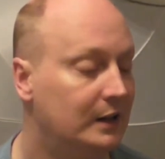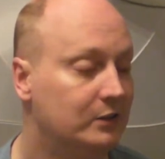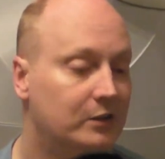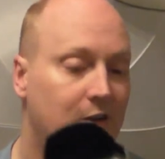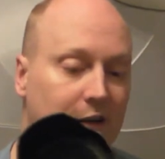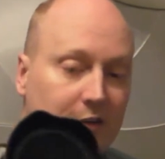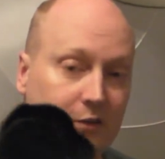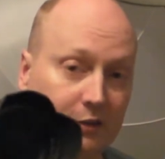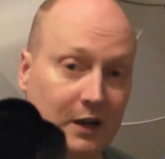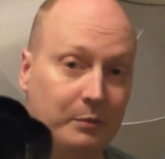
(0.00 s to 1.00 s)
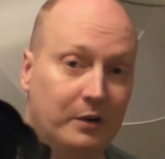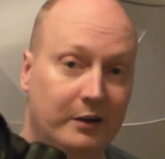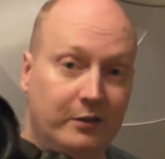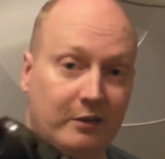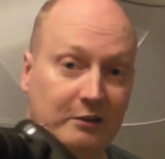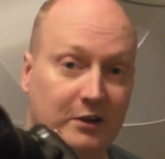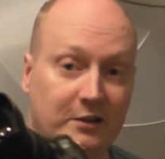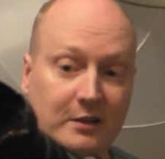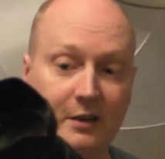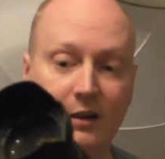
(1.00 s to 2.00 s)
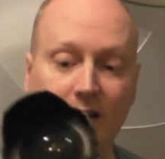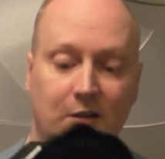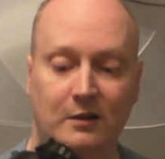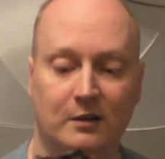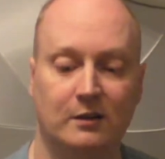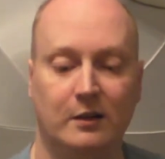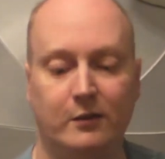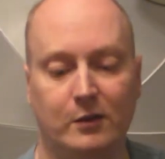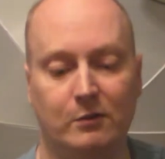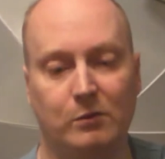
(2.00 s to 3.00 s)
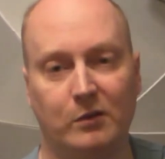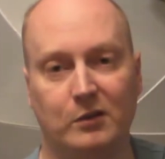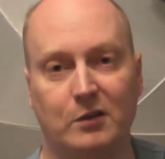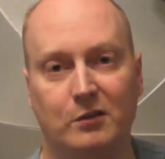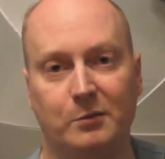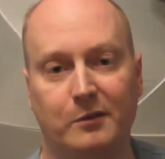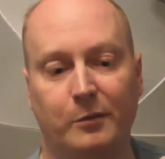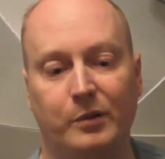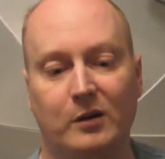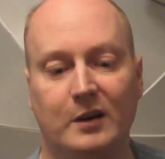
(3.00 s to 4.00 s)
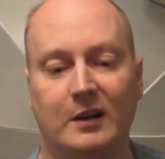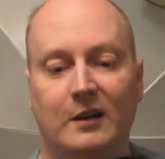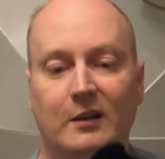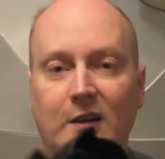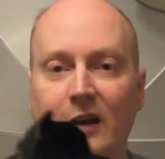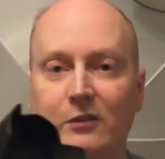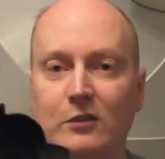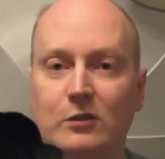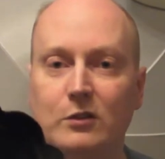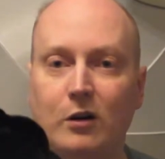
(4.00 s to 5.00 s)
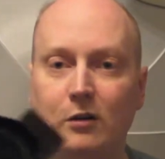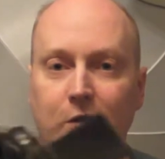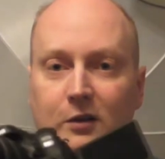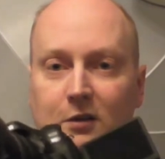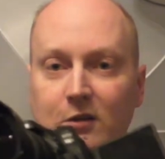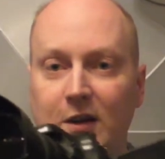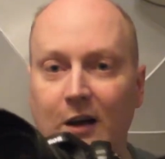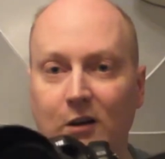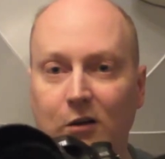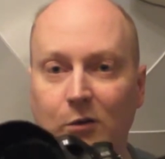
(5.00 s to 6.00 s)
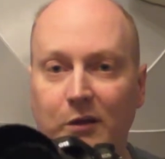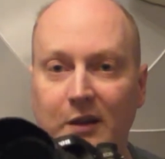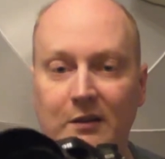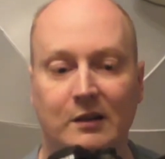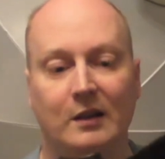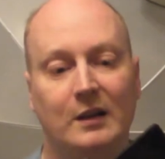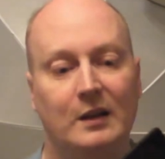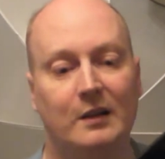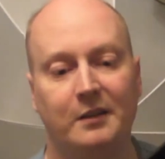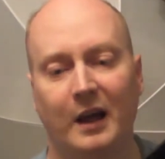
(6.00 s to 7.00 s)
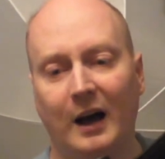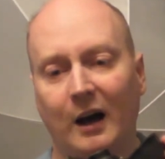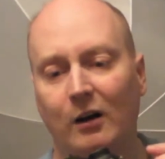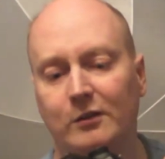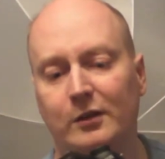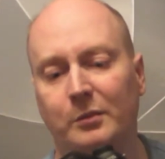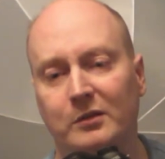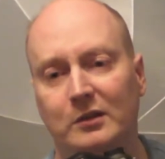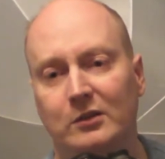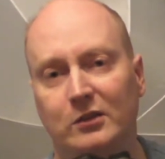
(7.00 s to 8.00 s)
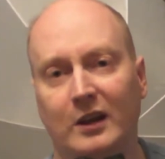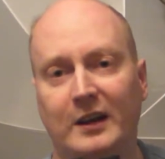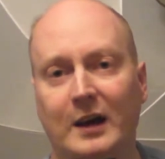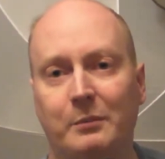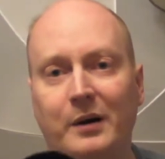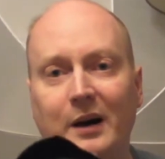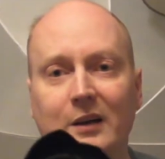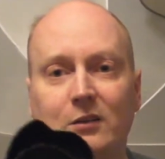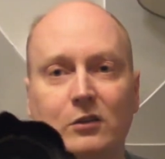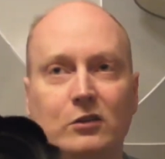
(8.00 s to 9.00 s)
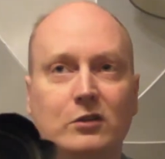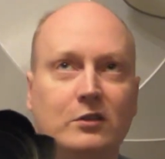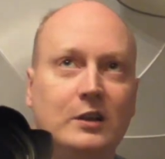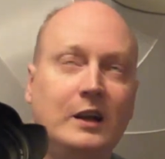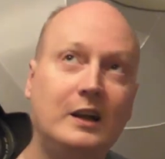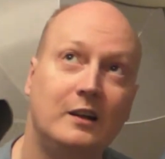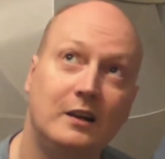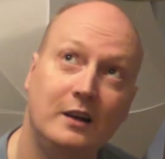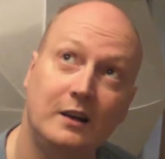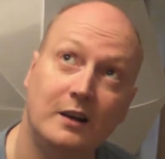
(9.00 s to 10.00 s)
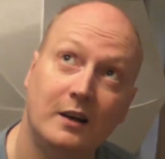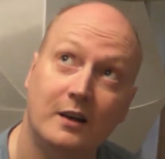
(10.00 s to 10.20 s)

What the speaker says: So it's a good camera if you're interested, and if you want to do something for blogging and have good autofocus, you can't go wrong with this. There are other models that you can buy, such as the